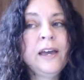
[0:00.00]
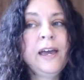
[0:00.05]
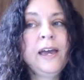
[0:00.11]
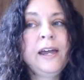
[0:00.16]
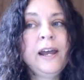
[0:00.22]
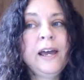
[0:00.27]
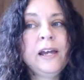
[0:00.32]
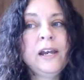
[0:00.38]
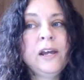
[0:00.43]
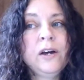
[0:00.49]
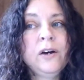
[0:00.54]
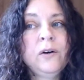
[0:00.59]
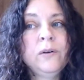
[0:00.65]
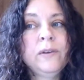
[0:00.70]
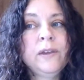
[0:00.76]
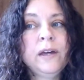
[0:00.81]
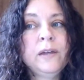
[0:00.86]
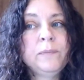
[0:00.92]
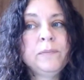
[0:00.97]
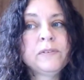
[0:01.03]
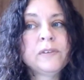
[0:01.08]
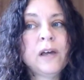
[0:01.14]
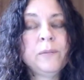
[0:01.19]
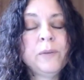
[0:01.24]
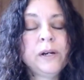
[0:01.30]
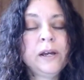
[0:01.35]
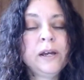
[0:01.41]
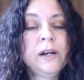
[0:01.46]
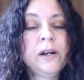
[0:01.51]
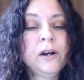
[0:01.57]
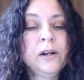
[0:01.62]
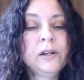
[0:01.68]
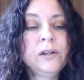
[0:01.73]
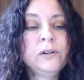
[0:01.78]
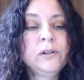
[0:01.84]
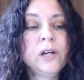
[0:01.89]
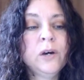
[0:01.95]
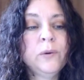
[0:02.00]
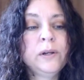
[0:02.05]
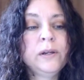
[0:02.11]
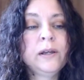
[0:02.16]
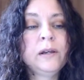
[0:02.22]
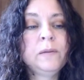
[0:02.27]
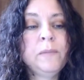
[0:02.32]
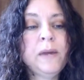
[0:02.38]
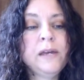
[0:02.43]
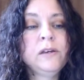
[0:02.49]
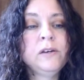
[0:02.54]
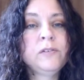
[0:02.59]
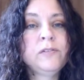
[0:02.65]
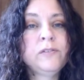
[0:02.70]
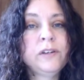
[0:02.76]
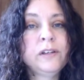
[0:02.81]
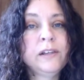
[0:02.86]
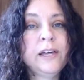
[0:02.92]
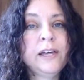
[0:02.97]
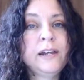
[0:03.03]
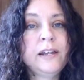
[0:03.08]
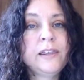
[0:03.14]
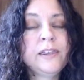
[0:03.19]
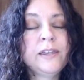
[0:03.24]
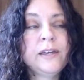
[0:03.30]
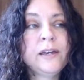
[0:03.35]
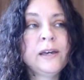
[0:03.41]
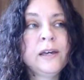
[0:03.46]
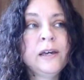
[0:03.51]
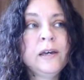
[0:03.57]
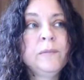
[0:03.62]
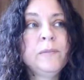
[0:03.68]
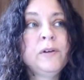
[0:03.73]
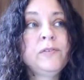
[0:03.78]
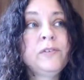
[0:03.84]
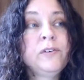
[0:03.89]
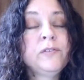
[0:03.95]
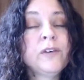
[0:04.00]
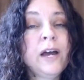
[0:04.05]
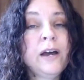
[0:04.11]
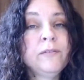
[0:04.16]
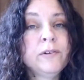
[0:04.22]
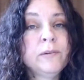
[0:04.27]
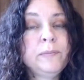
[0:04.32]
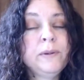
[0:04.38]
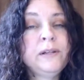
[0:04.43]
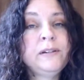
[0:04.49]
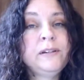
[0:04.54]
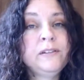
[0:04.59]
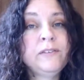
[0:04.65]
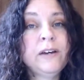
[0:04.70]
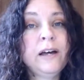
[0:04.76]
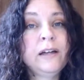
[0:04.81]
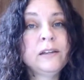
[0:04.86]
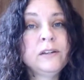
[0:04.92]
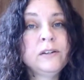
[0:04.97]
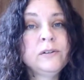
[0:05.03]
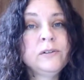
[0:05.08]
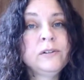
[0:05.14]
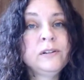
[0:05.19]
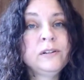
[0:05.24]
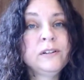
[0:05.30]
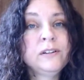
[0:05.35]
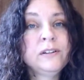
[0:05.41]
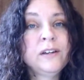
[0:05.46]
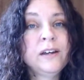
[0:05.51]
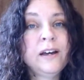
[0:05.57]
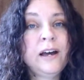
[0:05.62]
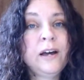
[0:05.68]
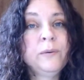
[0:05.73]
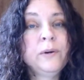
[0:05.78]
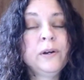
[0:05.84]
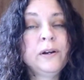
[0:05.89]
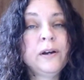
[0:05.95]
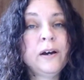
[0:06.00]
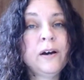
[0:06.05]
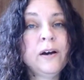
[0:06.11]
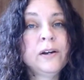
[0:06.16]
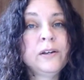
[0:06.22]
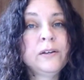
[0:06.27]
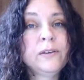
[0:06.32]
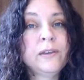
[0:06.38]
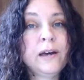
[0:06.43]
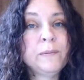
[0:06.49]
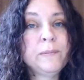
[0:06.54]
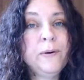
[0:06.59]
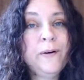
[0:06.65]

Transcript: And I know that someone can argue no one can make you feel anything, but if you've ever been devalued, I would argue that